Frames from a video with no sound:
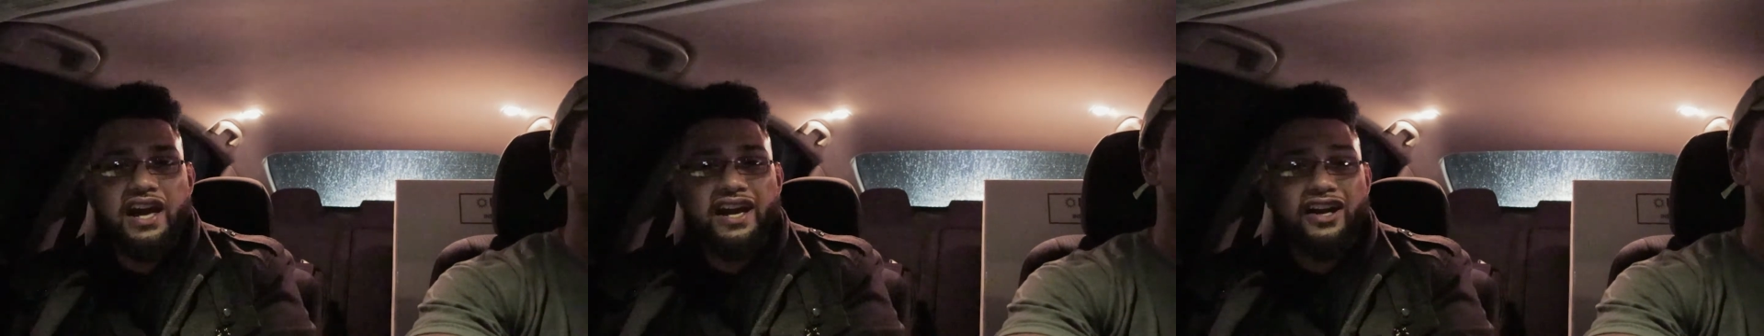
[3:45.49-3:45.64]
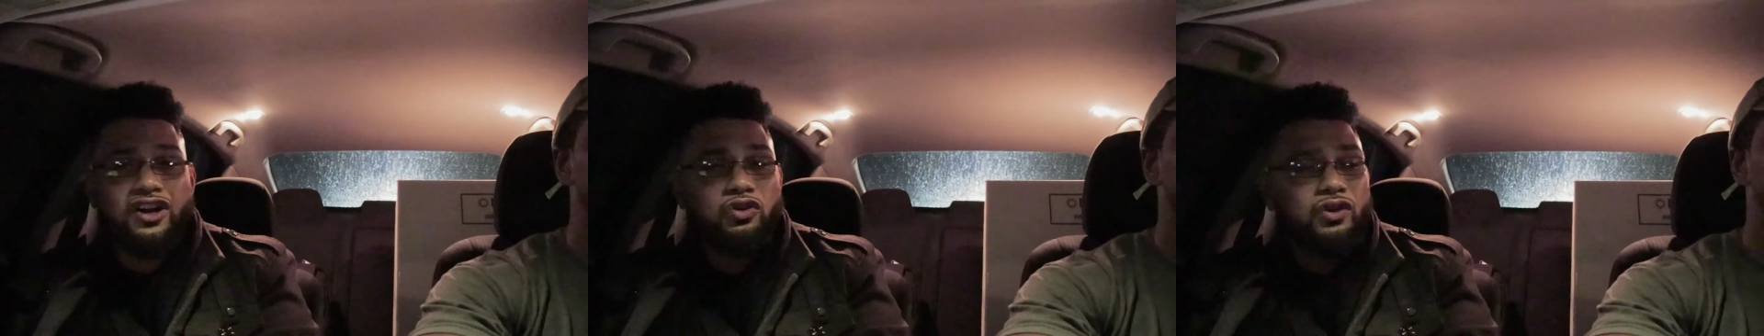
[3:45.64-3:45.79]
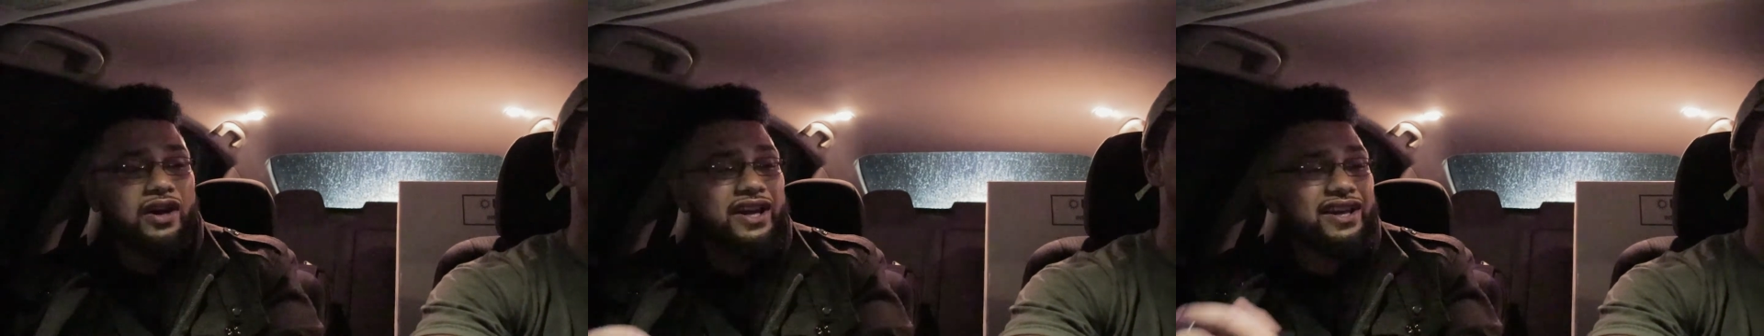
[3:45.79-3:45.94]

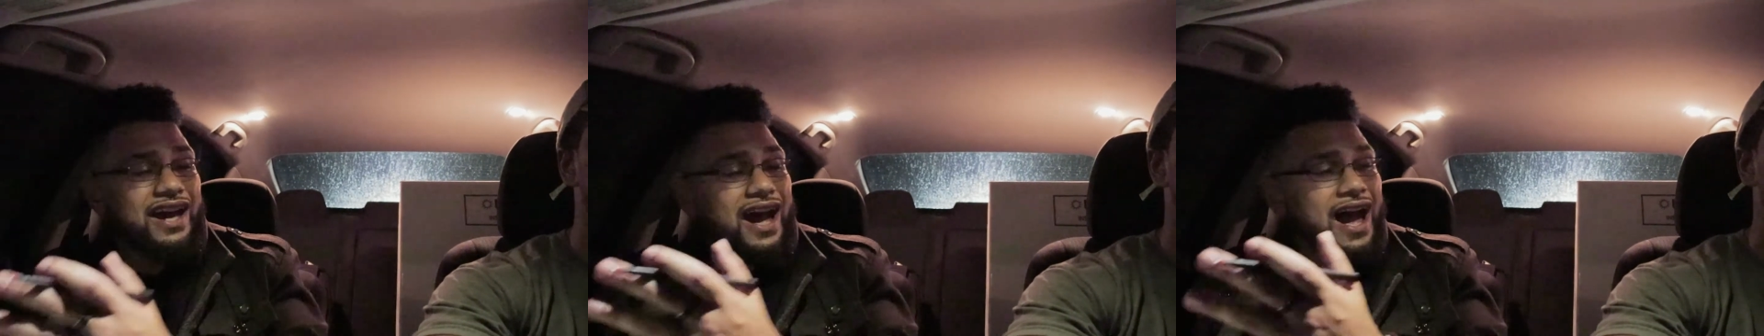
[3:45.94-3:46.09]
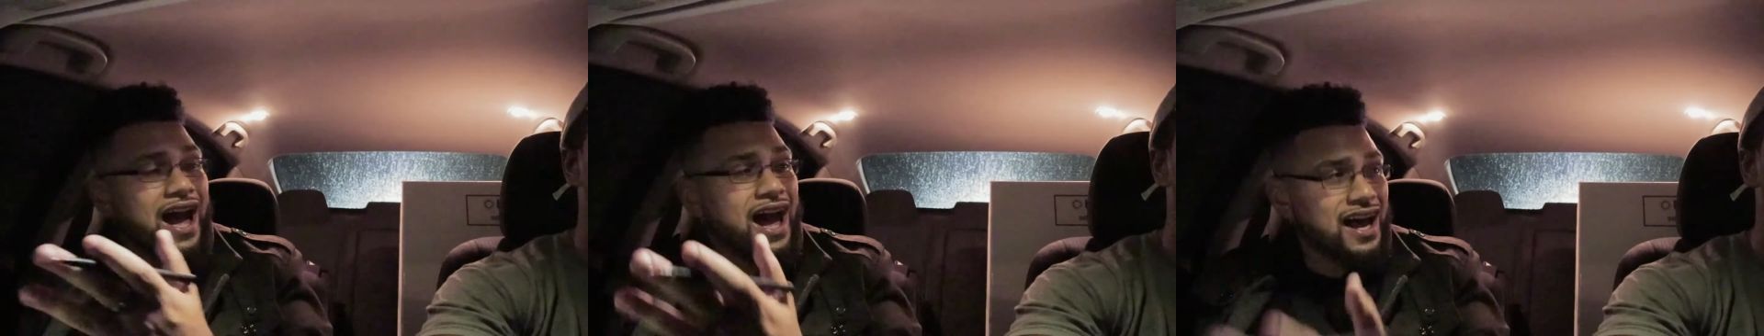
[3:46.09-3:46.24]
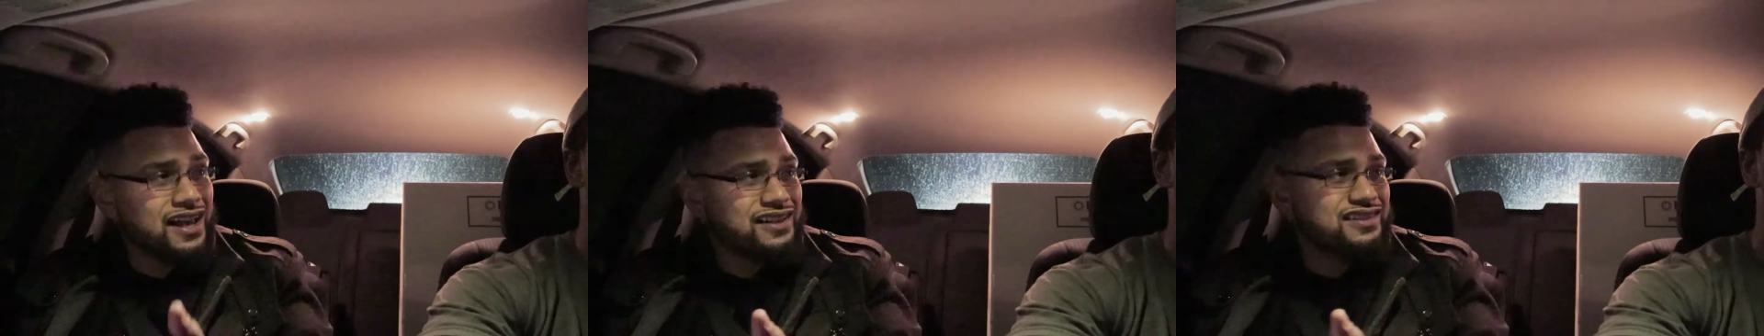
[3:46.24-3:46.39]
a great
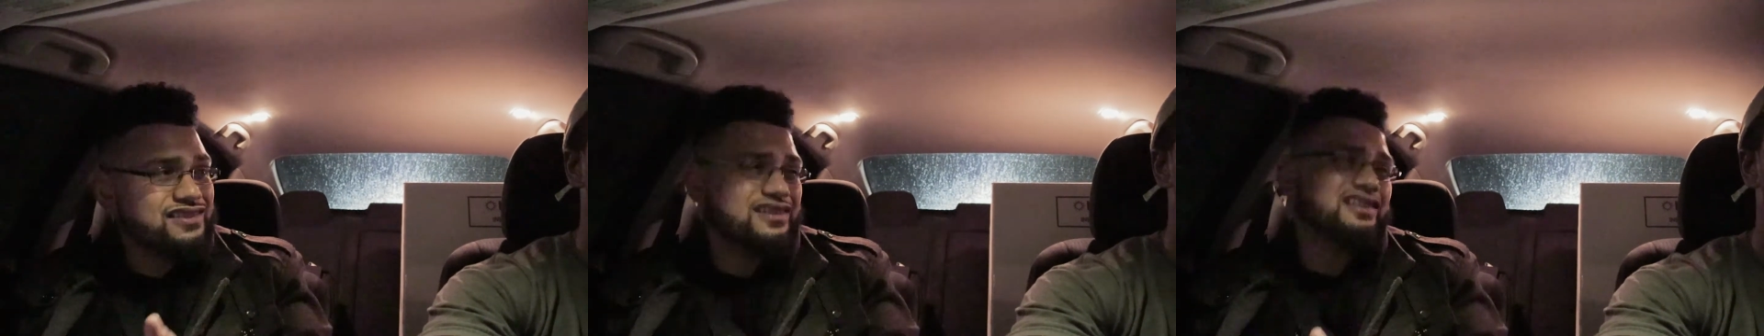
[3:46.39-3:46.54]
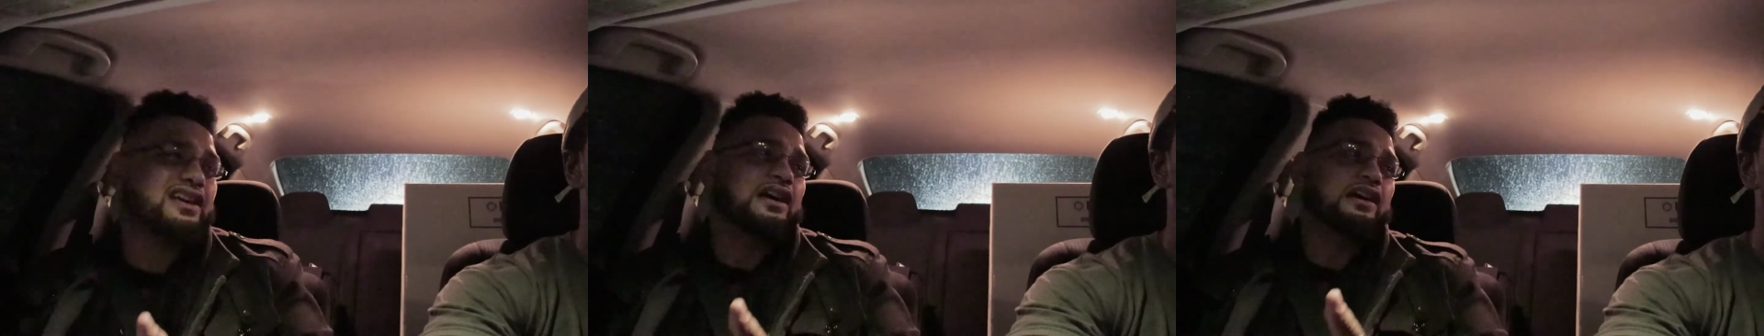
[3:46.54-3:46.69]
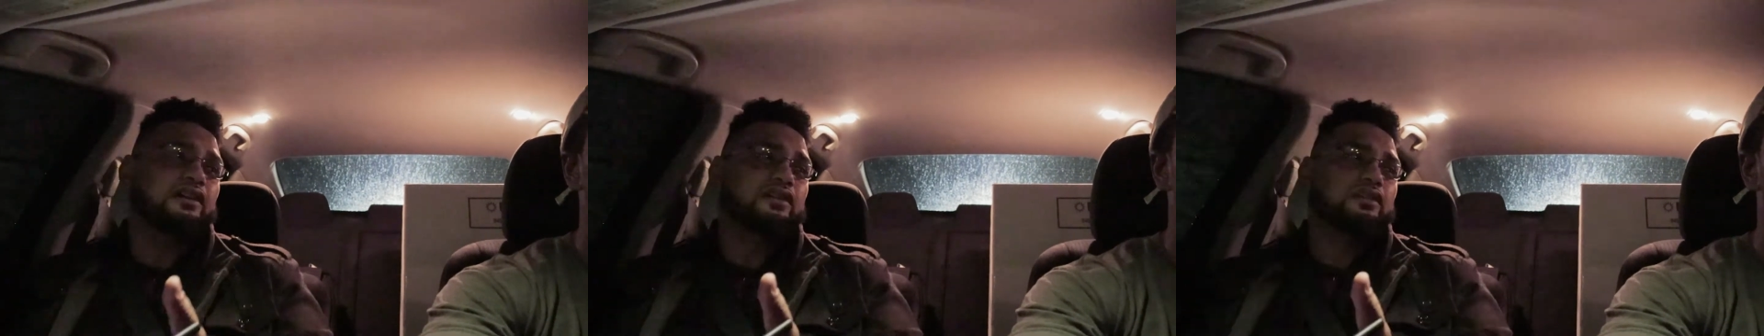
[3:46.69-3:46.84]

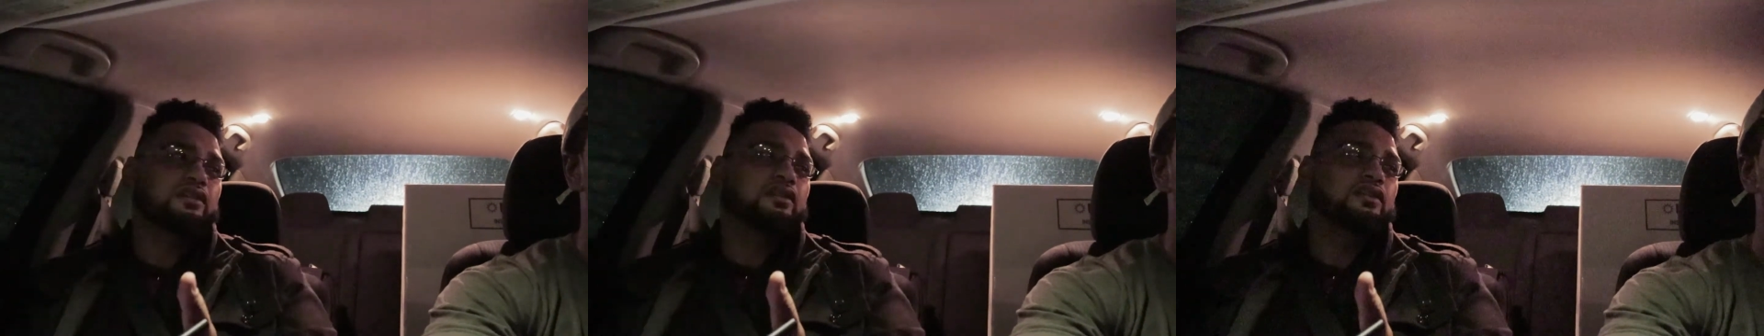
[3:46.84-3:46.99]
asset,